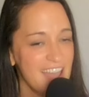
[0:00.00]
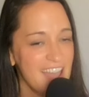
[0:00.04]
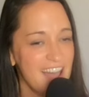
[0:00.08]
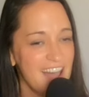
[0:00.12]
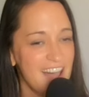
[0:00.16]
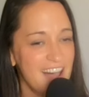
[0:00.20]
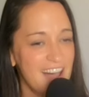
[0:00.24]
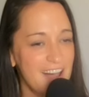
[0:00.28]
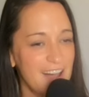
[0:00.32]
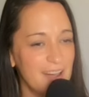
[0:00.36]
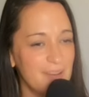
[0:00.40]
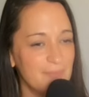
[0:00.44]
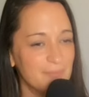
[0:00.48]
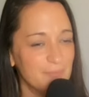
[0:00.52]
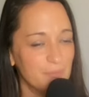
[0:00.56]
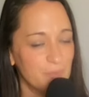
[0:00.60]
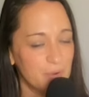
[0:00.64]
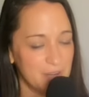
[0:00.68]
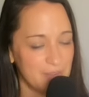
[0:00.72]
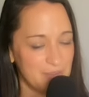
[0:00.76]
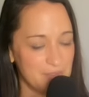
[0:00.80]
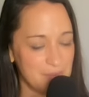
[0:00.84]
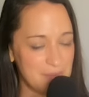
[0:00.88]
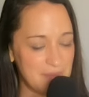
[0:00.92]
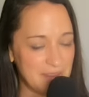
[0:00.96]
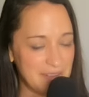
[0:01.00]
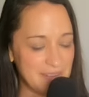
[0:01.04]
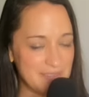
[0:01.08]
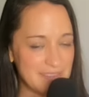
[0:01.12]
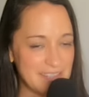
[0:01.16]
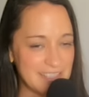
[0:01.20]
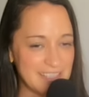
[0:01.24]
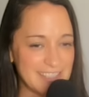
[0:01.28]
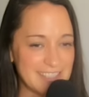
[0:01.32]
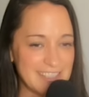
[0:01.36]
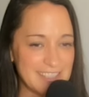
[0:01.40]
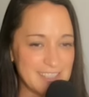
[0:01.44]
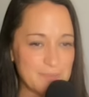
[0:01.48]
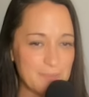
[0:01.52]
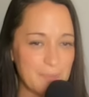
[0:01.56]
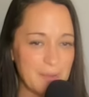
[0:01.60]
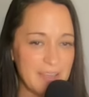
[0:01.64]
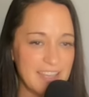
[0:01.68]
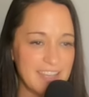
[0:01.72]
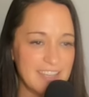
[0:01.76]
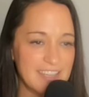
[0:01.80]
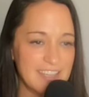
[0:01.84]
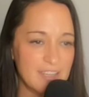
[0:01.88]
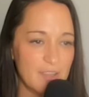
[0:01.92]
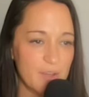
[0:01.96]
Um, one of the many reasons.
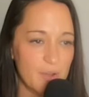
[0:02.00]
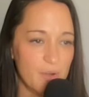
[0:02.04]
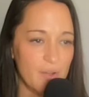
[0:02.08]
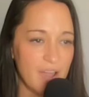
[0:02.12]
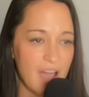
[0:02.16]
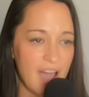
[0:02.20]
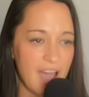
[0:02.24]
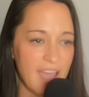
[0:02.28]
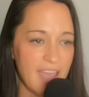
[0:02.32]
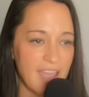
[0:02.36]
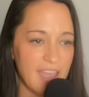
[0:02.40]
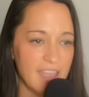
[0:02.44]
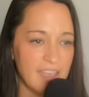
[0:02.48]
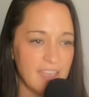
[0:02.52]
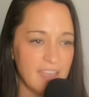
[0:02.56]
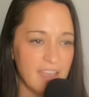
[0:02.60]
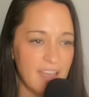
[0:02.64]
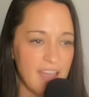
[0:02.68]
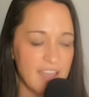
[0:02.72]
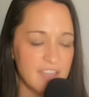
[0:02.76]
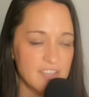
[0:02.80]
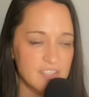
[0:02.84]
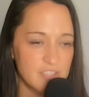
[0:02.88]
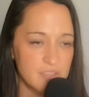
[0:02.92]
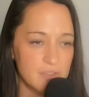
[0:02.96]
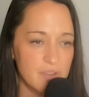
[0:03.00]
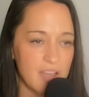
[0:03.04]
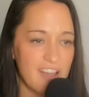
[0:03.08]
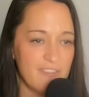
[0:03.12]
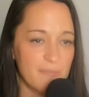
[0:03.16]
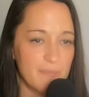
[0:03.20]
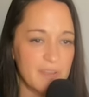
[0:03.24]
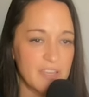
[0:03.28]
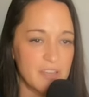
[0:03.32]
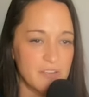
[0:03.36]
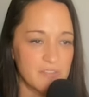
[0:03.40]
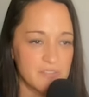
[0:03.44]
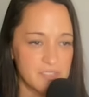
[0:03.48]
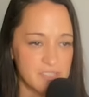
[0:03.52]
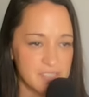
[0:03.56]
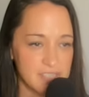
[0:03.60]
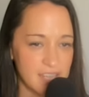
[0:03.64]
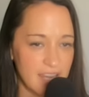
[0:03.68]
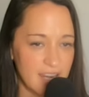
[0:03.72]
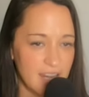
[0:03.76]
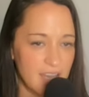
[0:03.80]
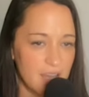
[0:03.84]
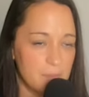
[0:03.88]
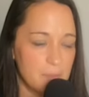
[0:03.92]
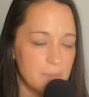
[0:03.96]
But no, I I do have my own
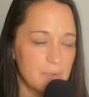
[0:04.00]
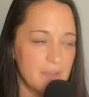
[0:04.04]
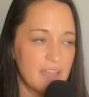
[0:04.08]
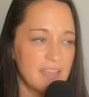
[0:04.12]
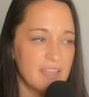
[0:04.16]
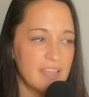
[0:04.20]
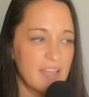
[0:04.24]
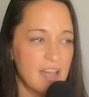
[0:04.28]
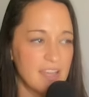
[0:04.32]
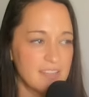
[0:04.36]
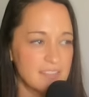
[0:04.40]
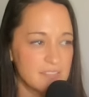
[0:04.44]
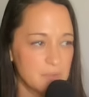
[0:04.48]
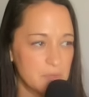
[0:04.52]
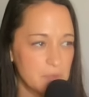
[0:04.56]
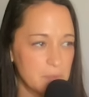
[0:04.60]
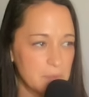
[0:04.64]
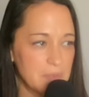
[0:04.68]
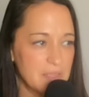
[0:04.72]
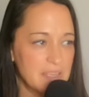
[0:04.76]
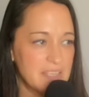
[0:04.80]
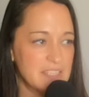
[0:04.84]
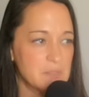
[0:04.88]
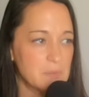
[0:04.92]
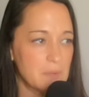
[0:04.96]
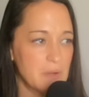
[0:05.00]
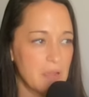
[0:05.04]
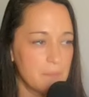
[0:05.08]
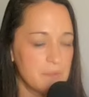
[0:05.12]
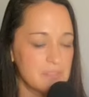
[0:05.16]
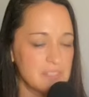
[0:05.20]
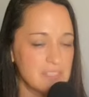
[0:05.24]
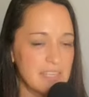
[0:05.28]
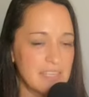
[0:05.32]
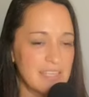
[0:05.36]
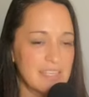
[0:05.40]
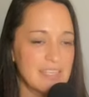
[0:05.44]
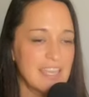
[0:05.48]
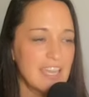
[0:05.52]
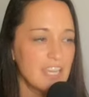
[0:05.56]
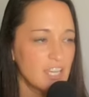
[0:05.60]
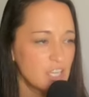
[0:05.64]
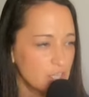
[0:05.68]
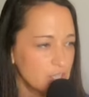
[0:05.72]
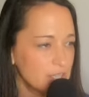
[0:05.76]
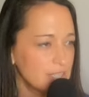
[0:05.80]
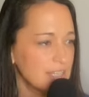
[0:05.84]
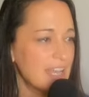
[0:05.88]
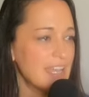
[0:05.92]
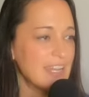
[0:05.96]
setup. I got to a place where I was like, get
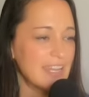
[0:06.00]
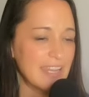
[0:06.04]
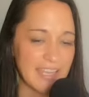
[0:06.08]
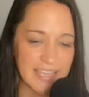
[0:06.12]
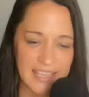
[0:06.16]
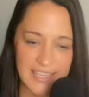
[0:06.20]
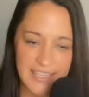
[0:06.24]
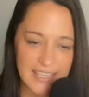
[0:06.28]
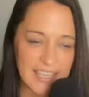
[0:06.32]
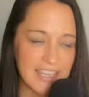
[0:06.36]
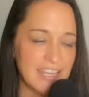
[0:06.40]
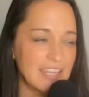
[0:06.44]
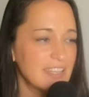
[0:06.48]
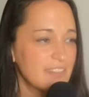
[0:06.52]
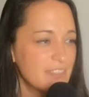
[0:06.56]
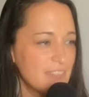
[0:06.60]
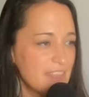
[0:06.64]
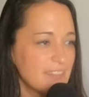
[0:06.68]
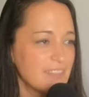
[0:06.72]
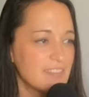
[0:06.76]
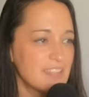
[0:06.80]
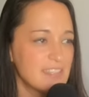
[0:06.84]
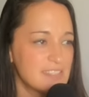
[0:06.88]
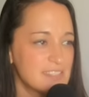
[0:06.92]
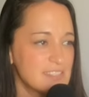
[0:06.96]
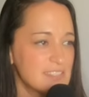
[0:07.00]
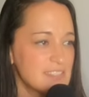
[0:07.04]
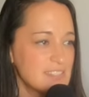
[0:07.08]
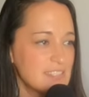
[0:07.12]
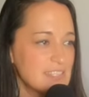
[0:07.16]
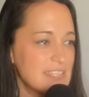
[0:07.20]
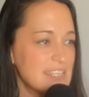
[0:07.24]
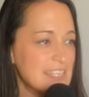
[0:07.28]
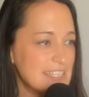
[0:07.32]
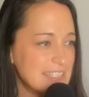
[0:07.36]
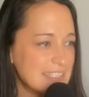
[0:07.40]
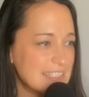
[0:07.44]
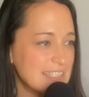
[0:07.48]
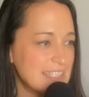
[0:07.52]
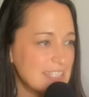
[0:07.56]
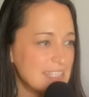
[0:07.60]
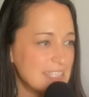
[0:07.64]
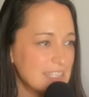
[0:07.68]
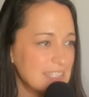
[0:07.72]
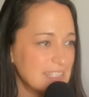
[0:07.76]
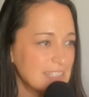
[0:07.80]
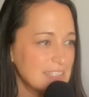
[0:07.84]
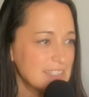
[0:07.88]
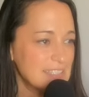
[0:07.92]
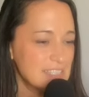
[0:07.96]
good lighting, get a thing that's
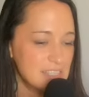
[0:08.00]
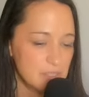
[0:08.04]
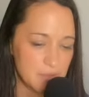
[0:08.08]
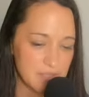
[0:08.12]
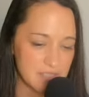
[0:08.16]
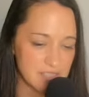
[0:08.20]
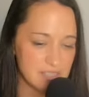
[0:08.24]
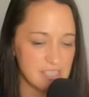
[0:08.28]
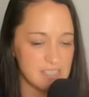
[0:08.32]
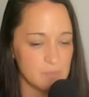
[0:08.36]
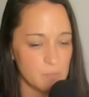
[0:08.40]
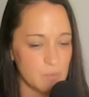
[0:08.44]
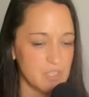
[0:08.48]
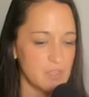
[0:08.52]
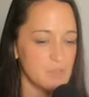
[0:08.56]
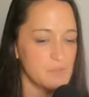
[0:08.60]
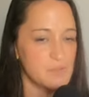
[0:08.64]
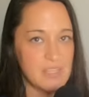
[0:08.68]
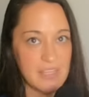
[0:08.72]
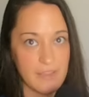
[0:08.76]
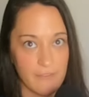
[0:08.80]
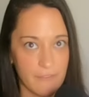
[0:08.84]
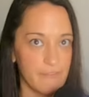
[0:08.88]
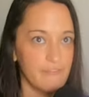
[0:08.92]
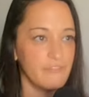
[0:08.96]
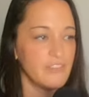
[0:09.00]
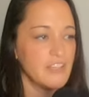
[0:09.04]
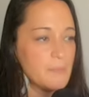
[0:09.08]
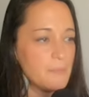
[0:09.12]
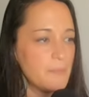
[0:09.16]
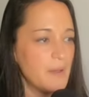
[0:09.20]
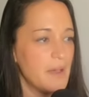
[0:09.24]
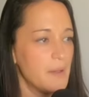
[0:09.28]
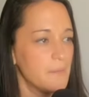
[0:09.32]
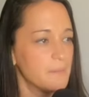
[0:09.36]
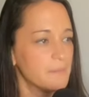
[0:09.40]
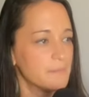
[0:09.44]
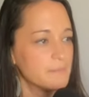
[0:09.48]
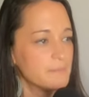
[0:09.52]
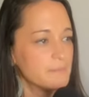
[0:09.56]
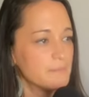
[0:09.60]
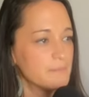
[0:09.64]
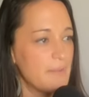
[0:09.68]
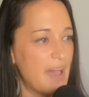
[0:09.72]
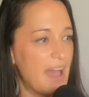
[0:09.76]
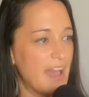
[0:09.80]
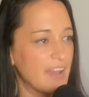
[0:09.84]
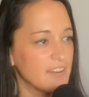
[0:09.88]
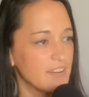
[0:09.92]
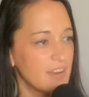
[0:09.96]
easy, so it does one of those like flip up
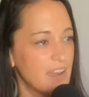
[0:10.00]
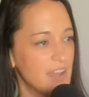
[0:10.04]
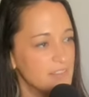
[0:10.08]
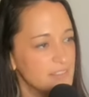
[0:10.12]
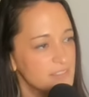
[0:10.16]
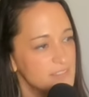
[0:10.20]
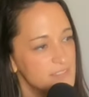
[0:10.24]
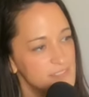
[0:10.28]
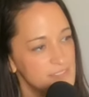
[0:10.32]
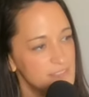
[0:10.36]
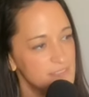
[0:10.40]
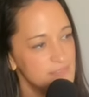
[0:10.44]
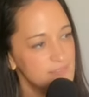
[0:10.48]
background